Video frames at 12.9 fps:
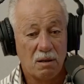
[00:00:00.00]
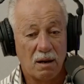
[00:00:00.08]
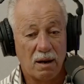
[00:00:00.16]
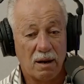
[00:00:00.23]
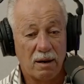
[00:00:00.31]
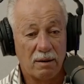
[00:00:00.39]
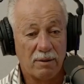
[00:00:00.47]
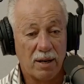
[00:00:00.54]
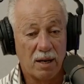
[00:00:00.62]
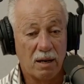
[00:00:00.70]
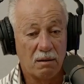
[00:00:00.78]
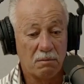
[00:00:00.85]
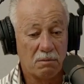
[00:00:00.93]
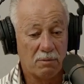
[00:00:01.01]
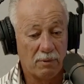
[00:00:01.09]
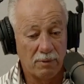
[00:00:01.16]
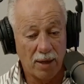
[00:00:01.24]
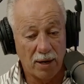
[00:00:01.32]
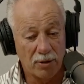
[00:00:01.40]
And
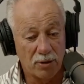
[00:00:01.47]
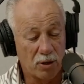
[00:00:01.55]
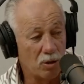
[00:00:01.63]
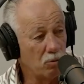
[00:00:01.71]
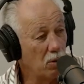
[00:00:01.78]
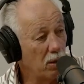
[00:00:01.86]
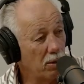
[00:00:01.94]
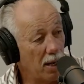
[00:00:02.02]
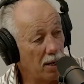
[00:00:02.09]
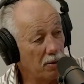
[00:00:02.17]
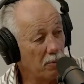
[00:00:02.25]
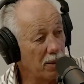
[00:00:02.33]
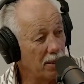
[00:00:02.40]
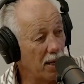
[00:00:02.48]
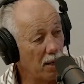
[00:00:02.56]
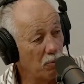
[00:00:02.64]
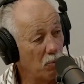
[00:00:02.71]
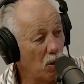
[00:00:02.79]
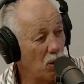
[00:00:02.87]
they do what had to be
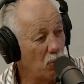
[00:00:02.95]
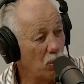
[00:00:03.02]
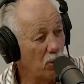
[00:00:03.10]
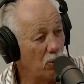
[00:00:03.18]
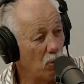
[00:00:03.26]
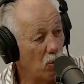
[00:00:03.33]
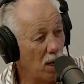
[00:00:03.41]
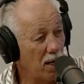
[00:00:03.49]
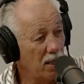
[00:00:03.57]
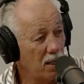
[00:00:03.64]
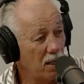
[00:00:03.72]
done while we were away.